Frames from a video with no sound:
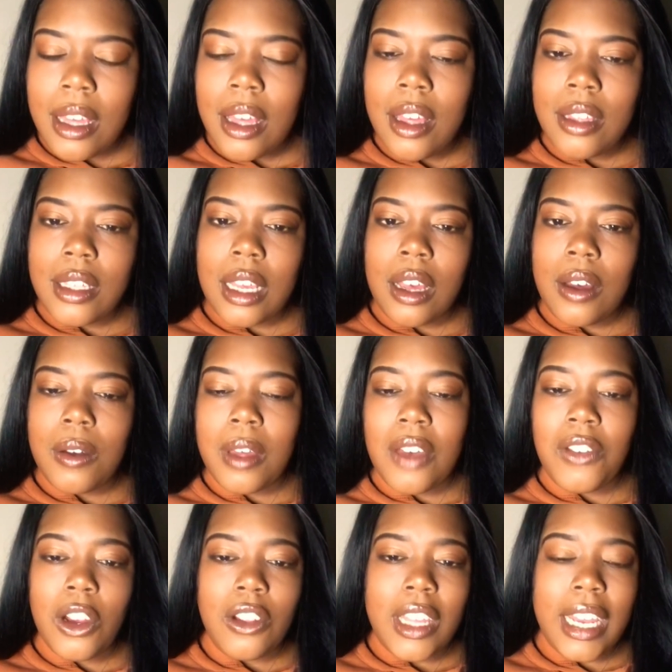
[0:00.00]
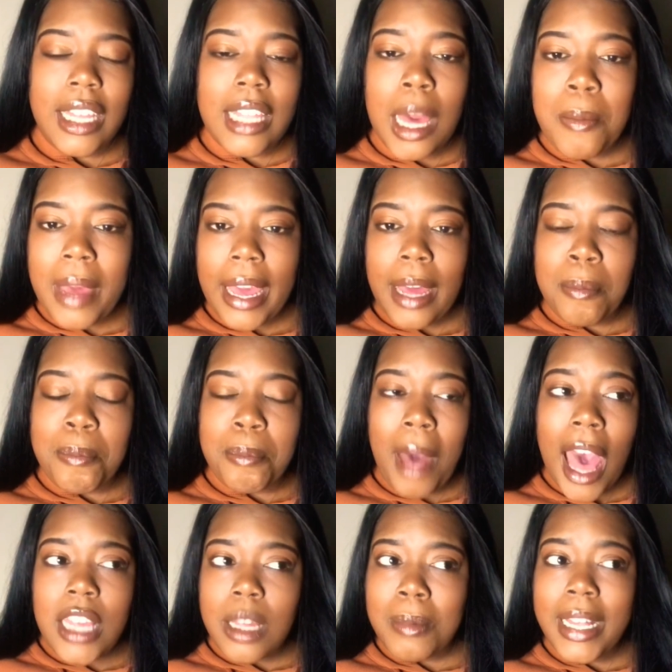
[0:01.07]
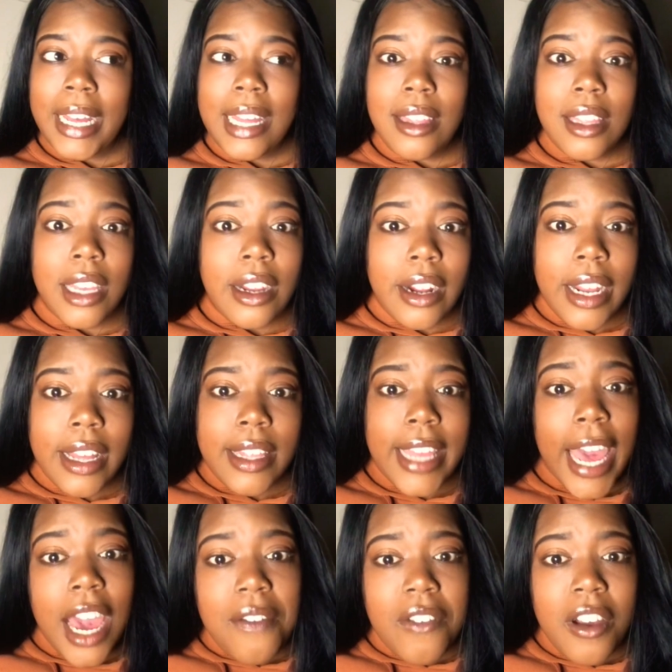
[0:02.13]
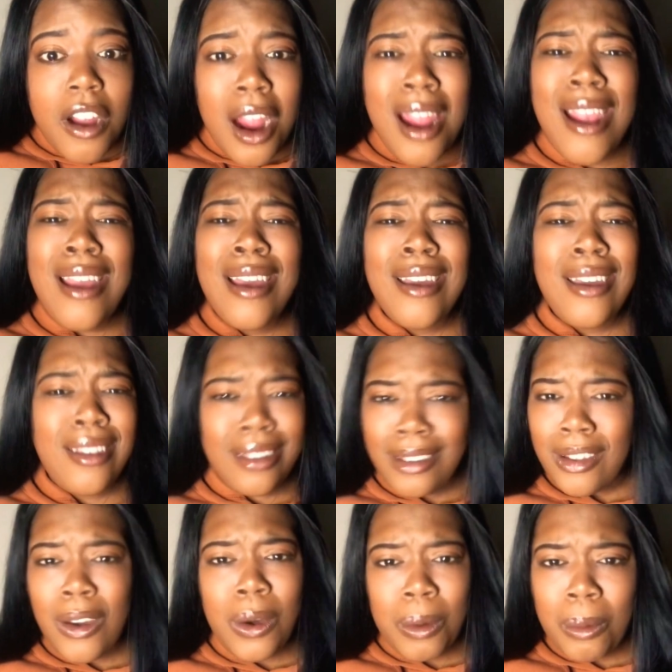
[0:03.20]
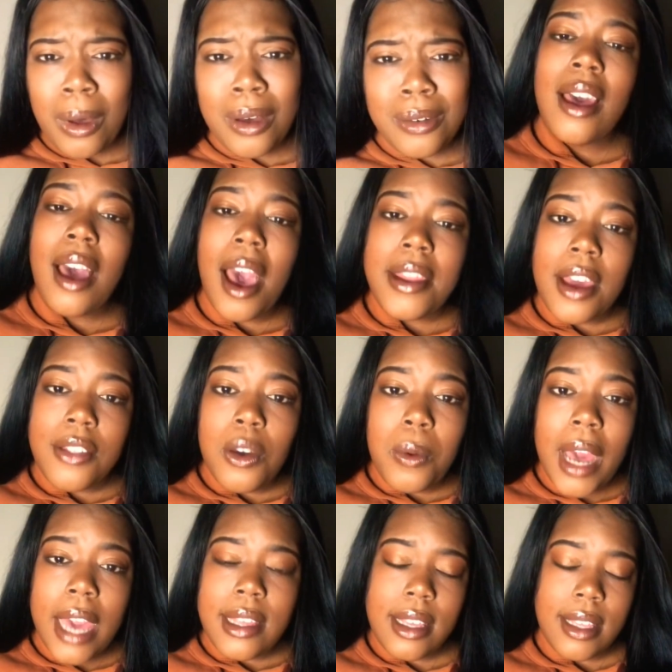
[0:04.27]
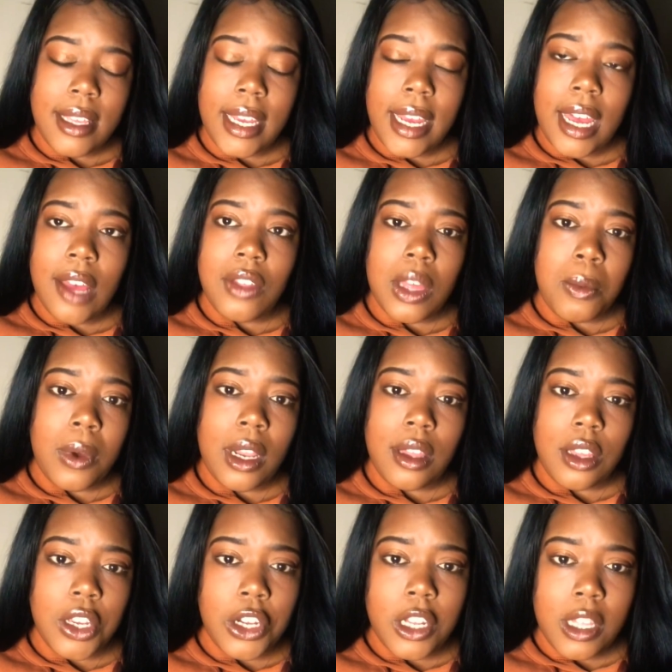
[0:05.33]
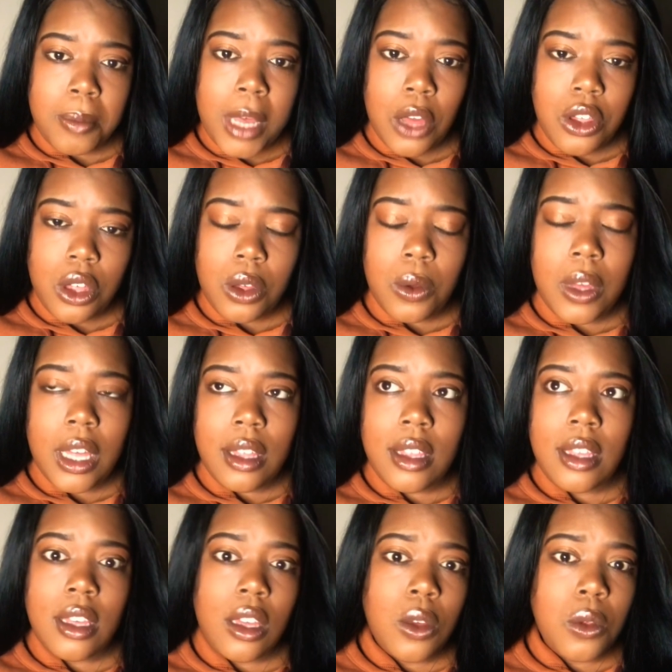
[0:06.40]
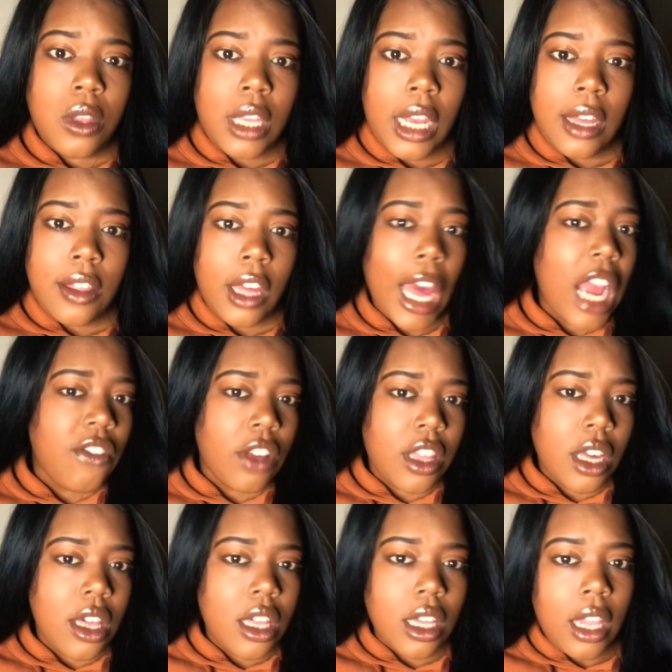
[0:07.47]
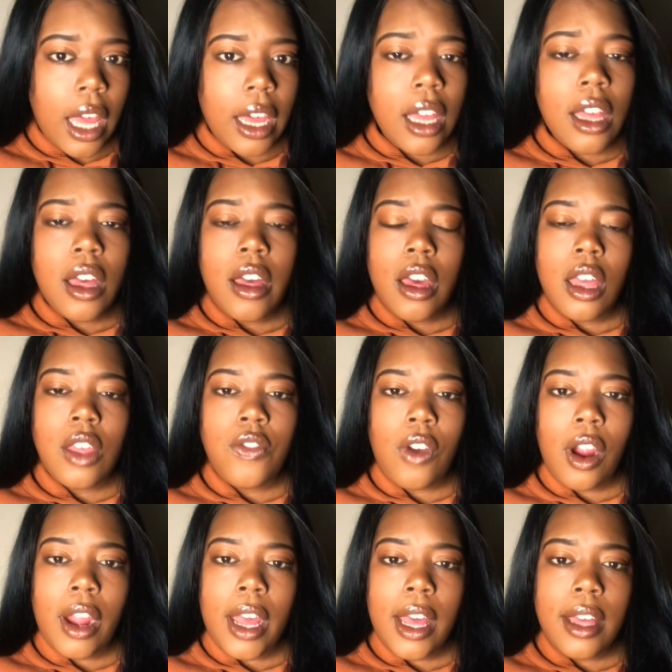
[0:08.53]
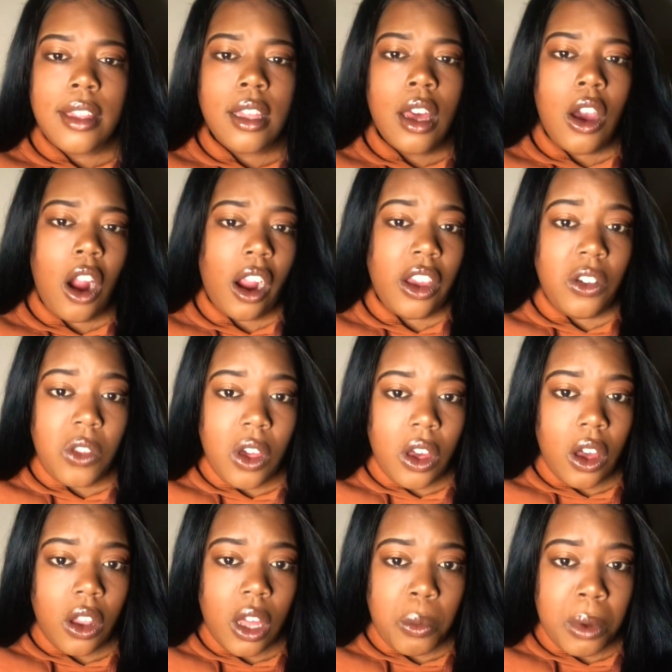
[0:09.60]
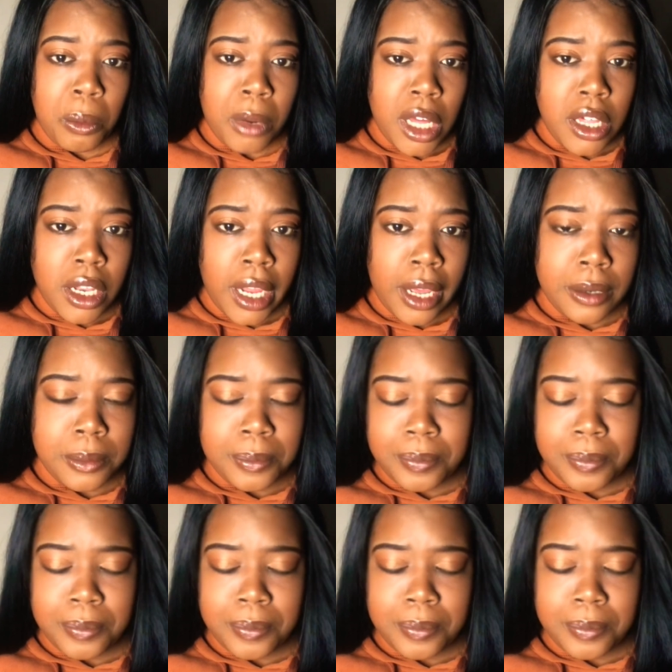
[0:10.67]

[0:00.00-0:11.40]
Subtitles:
So if you're thinking that may possibly get serious ever, no, it won't. Another way to see if someone is serious about you is to see the conversation. Like, as far as, are you the only one reaching out?